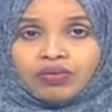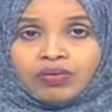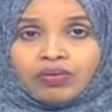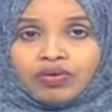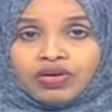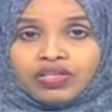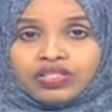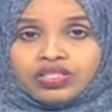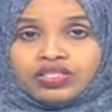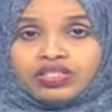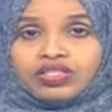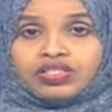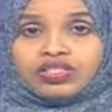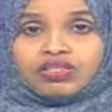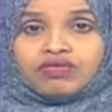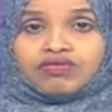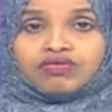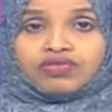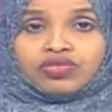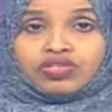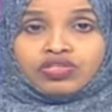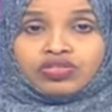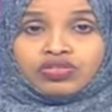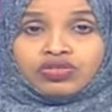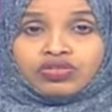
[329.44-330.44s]
uh, the present
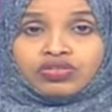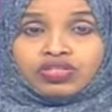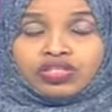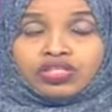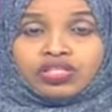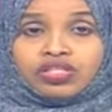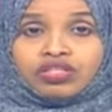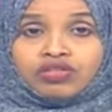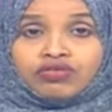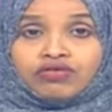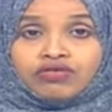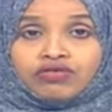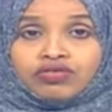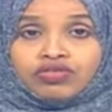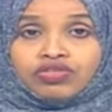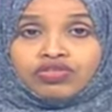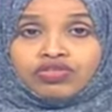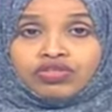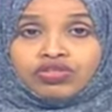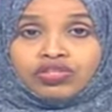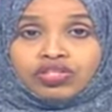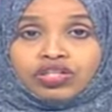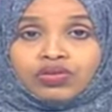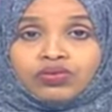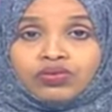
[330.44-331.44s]
investors and in the
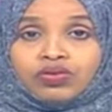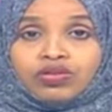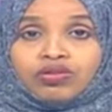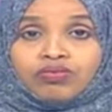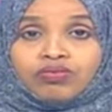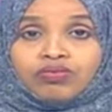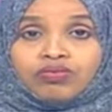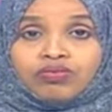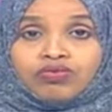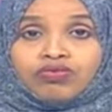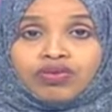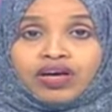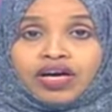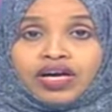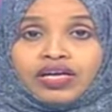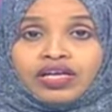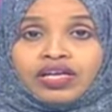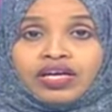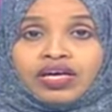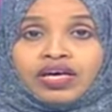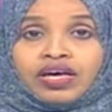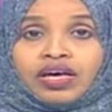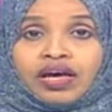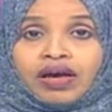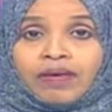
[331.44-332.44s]
future future. They will
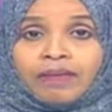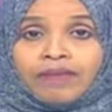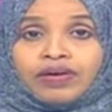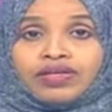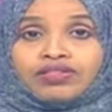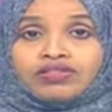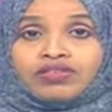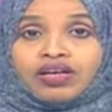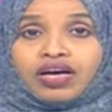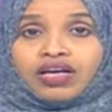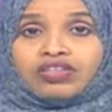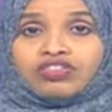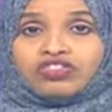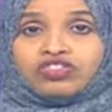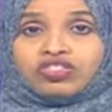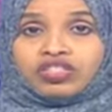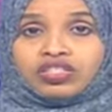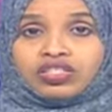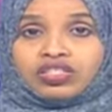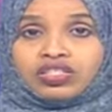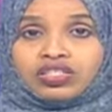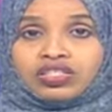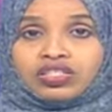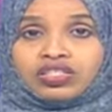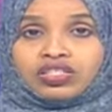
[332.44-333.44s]
provide a uh, better
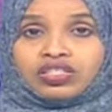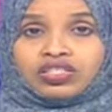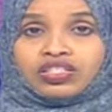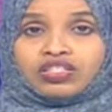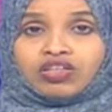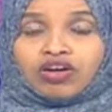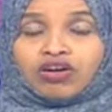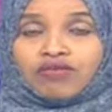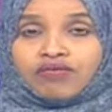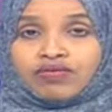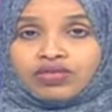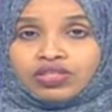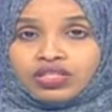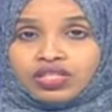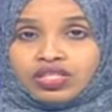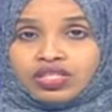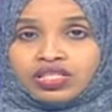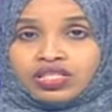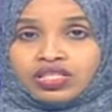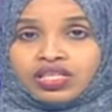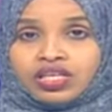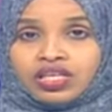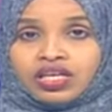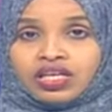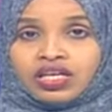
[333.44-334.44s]
adjusted uh,
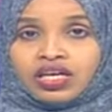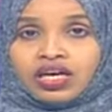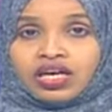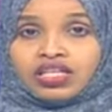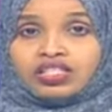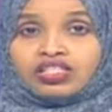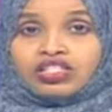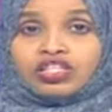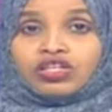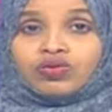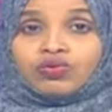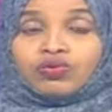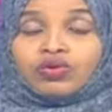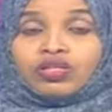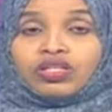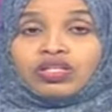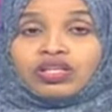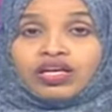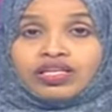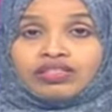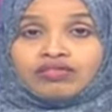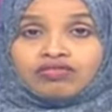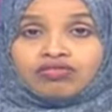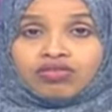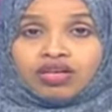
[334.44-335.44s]
services and they
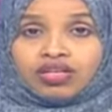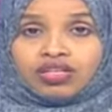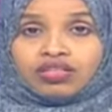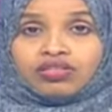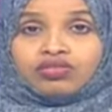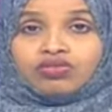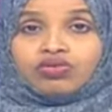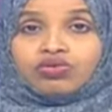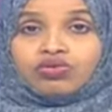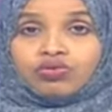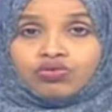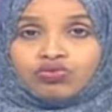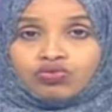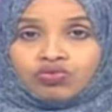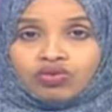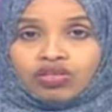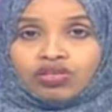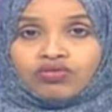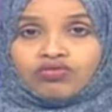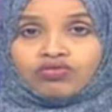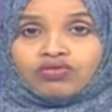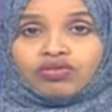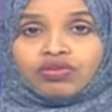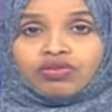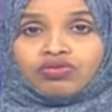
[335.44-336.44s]
will attract new
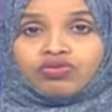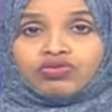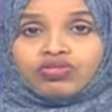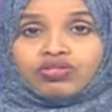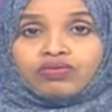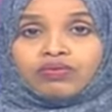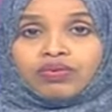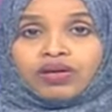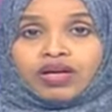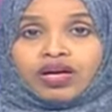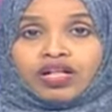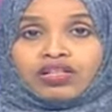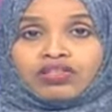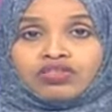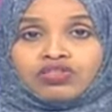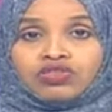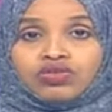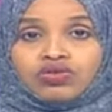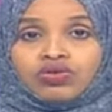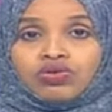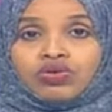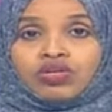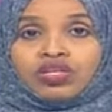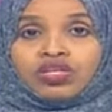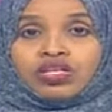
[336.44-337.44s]
trade flows but
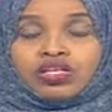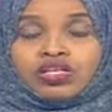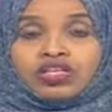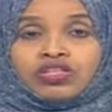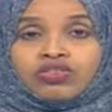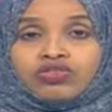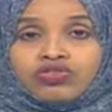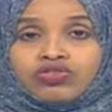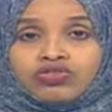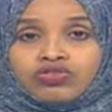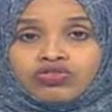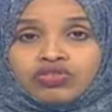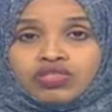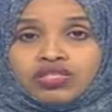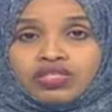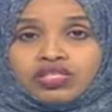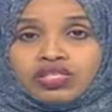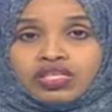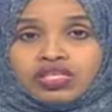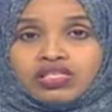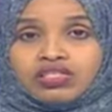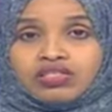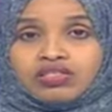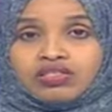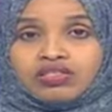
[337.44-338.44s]
also
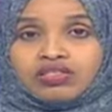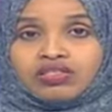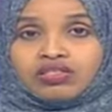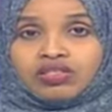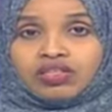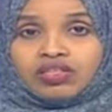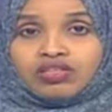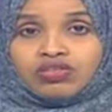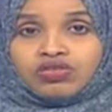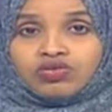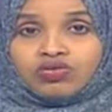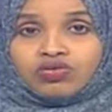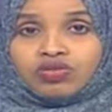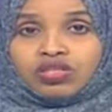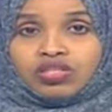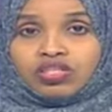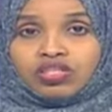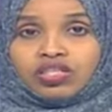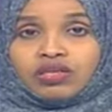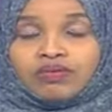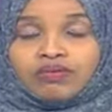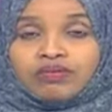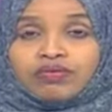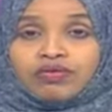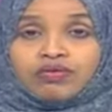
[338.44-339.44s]
industrialised thanks to
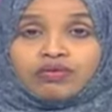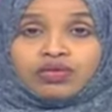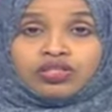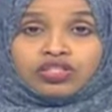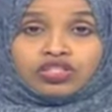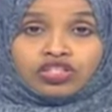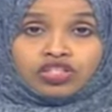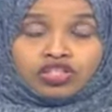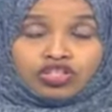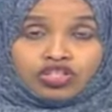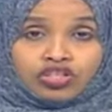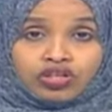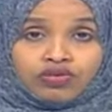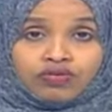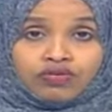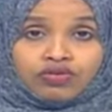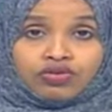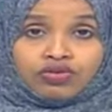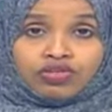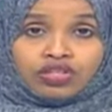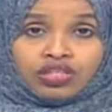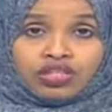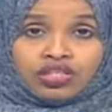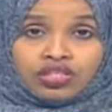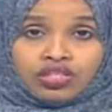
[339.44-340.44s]
the implementation of
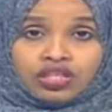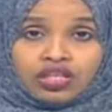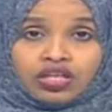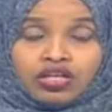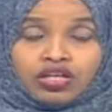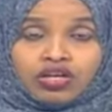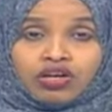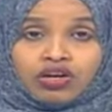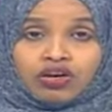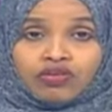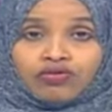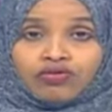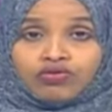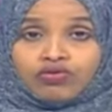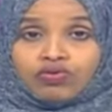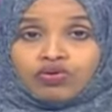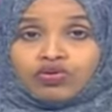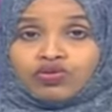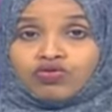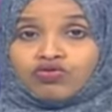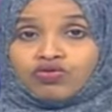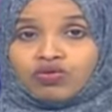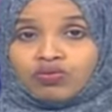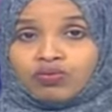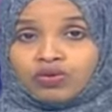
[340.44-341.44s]
units of
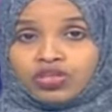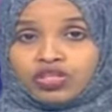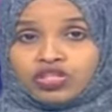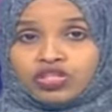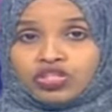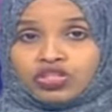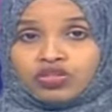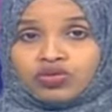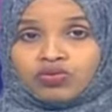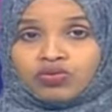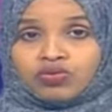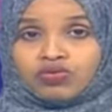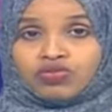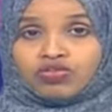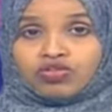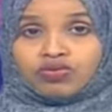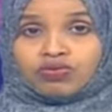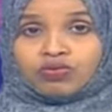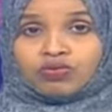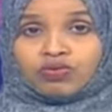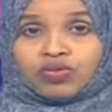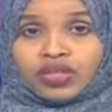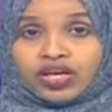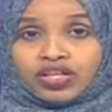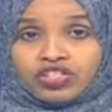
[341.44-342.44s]
transformation
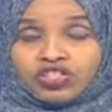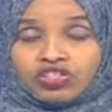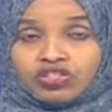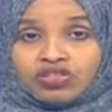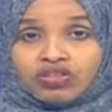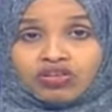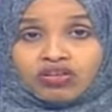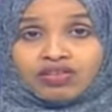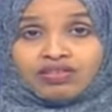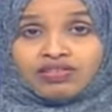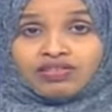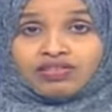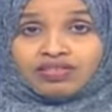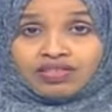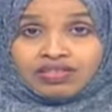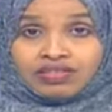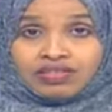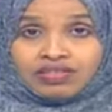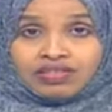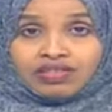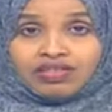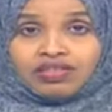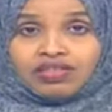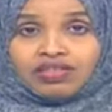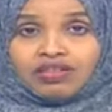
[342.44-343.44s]
whose production are
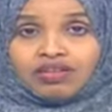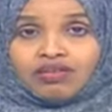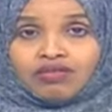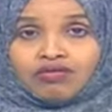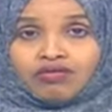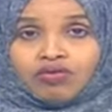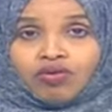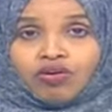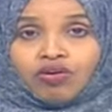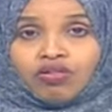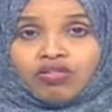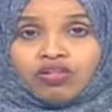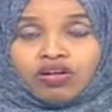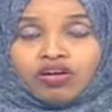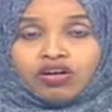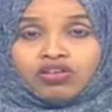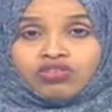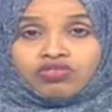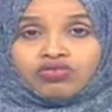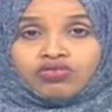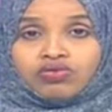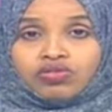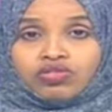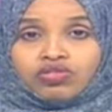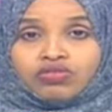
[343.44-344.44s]
intended for all the
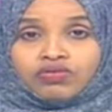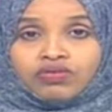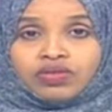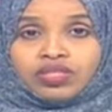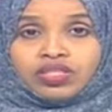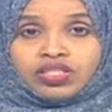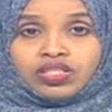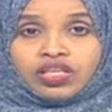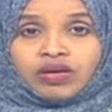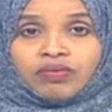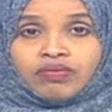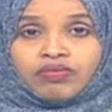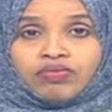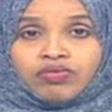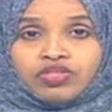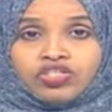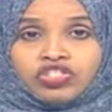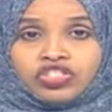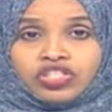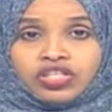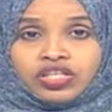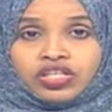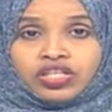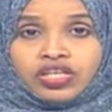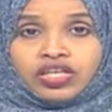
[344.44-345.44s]
countries of the
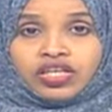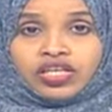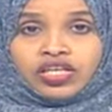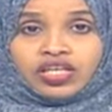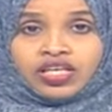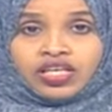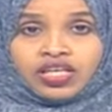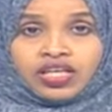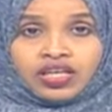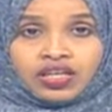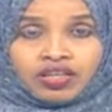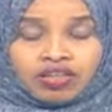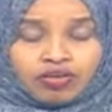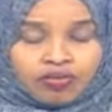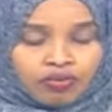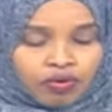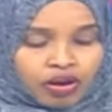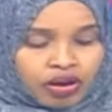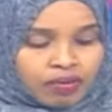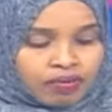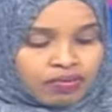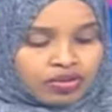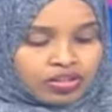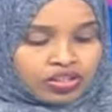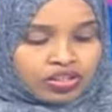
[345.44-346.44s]
sub-region. The
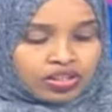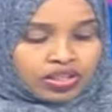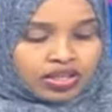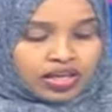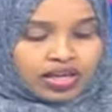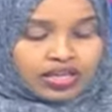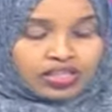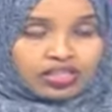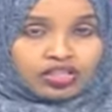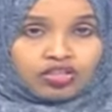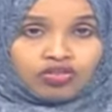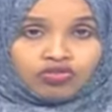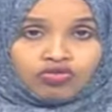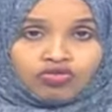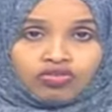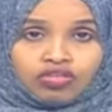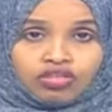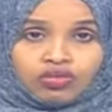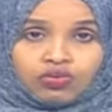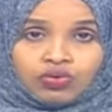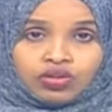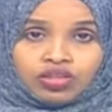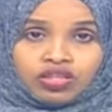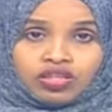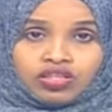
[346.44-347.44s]
Prime Minister has
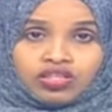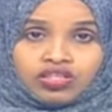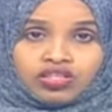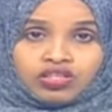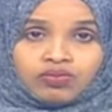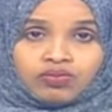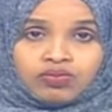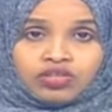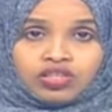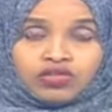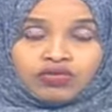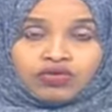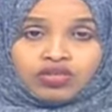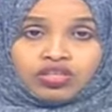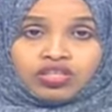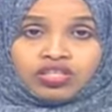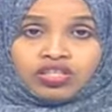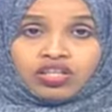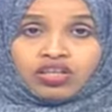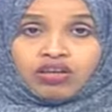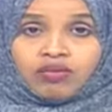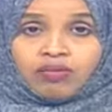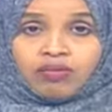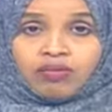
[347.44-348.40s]
continued with his speech for the